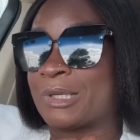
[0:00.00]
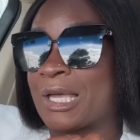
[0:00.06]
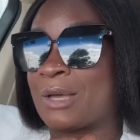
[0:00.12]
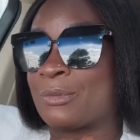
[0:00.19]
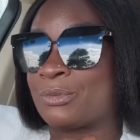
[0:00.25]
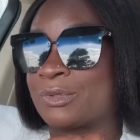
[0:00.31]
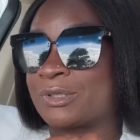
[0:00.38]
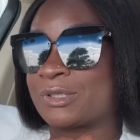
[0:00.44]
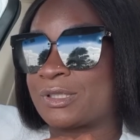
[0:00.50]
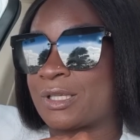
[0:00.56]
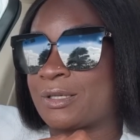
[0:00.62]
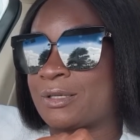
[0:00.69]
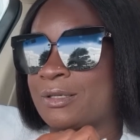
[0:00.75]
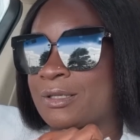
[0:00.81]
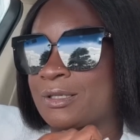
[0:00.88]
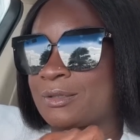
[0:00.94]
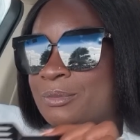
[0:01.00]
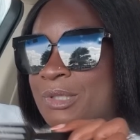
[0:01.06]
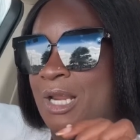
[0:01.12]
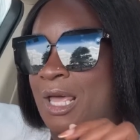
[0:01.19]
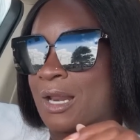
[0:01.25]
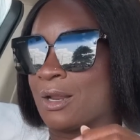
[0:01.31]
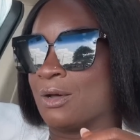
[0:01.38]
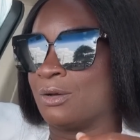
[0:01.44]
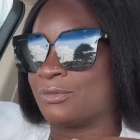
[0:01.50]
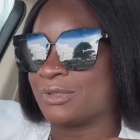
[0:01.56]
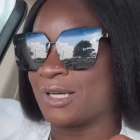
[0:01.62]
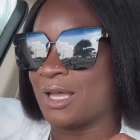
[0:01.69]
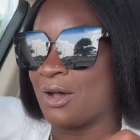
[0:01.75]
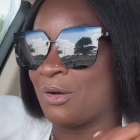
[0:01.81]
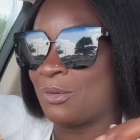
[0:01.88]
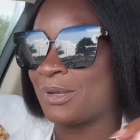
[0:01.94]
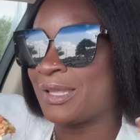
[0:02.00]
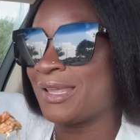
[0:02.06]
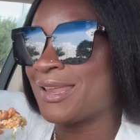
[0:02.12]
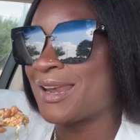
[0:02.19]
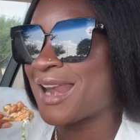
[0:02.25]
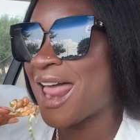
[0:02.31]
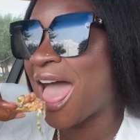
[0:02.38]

I would say her name, but I don't know it.